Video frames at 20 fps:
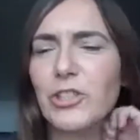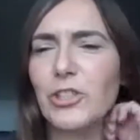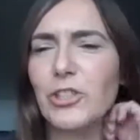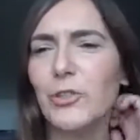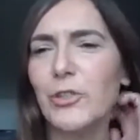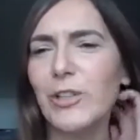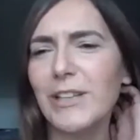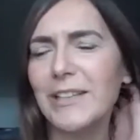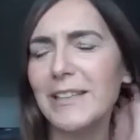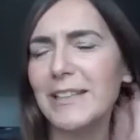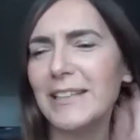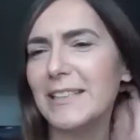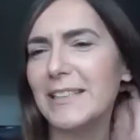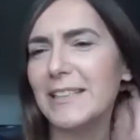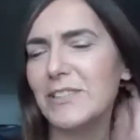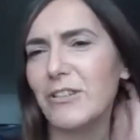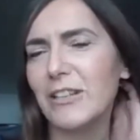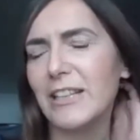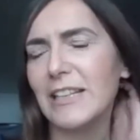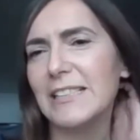Julian.
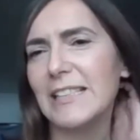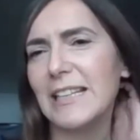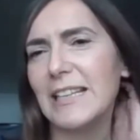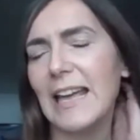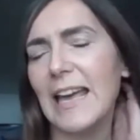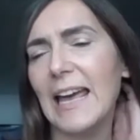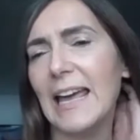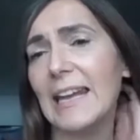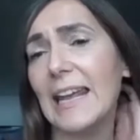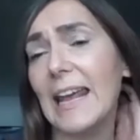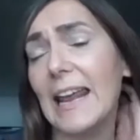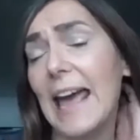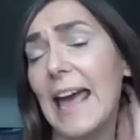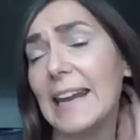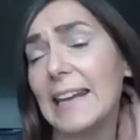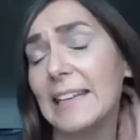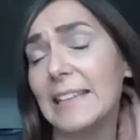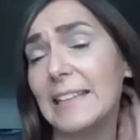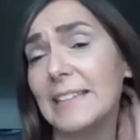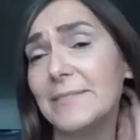That's great. And
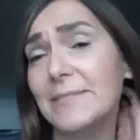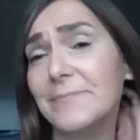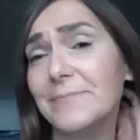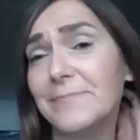Anna?